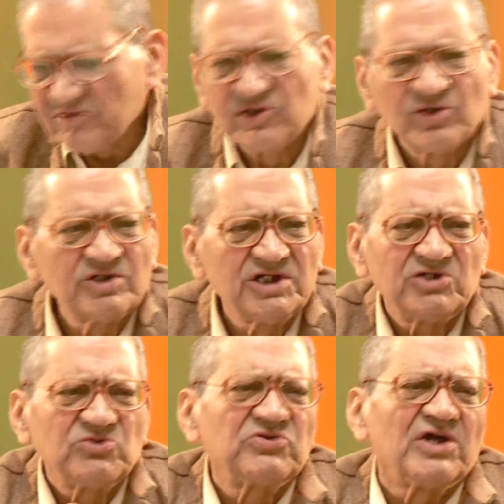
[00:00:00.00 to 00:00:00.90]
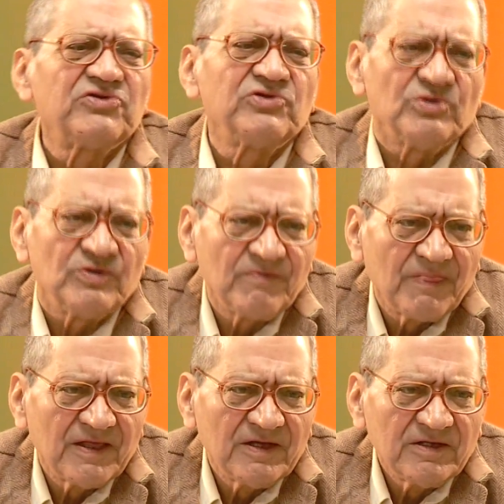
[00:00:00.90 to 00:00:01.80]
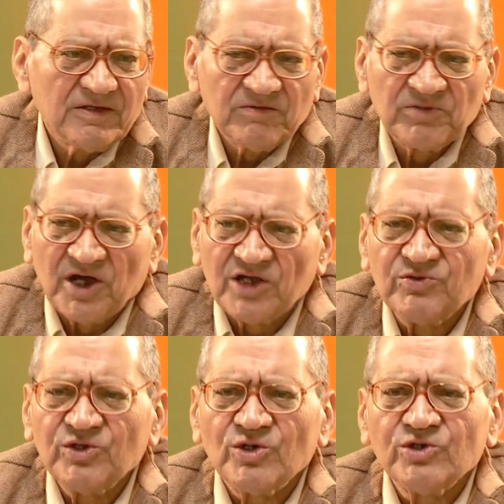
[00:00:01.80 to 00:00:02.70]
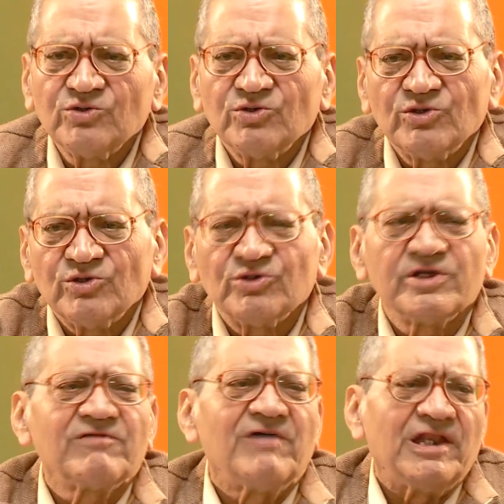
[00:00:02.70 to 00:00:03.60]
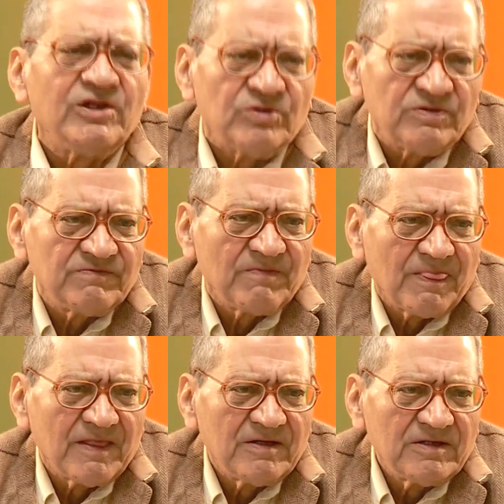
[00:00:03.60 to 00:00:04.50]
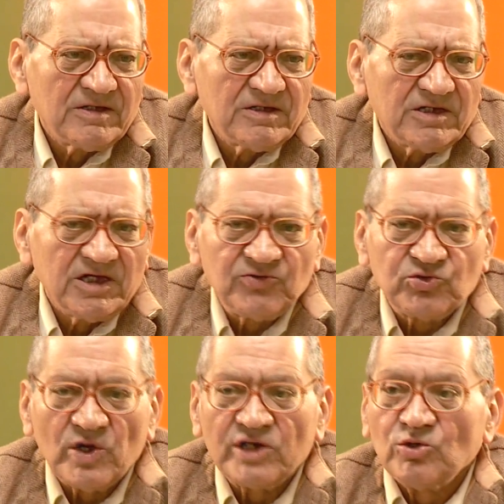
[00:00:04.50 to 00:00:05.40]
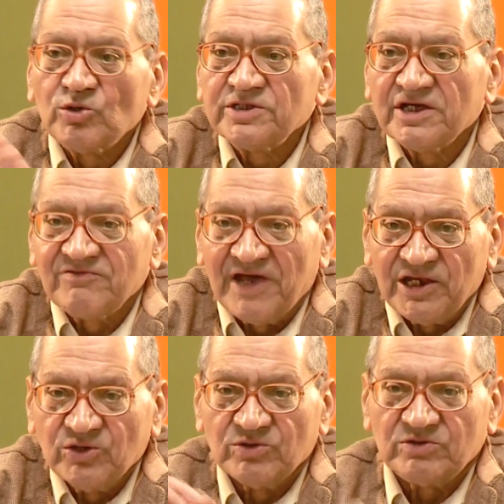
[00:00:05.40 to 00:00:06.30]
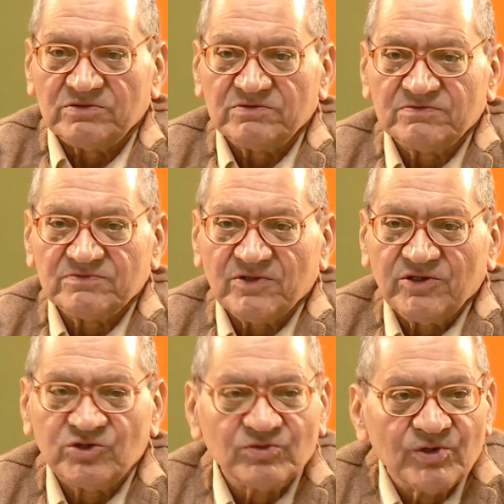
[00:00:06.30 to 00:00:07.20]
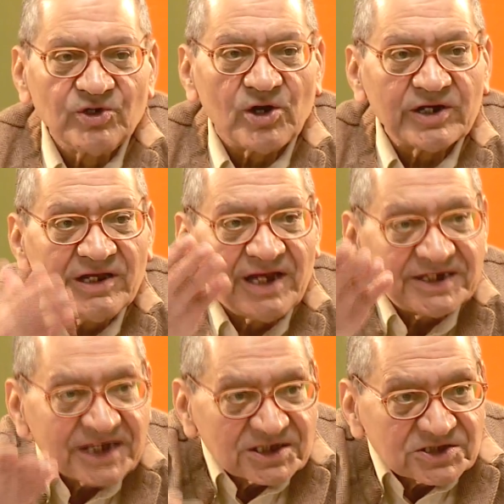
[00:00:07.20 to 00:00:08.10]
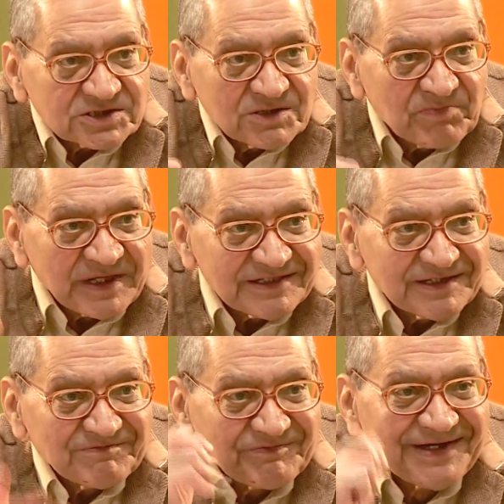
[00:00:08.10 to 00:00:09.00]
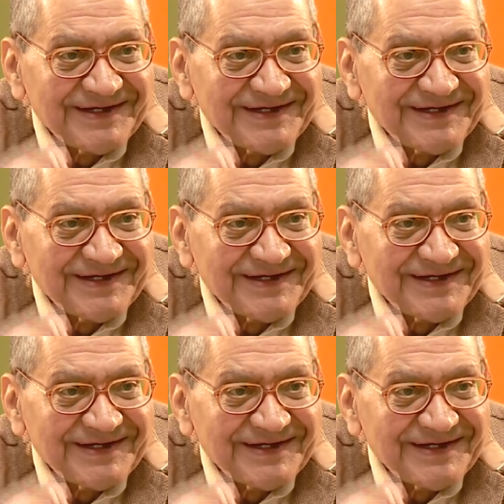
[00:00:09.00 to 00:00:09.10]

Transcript: We don't need to search you because we know you don't know their value. If you had known their value, you would not have let us bring them.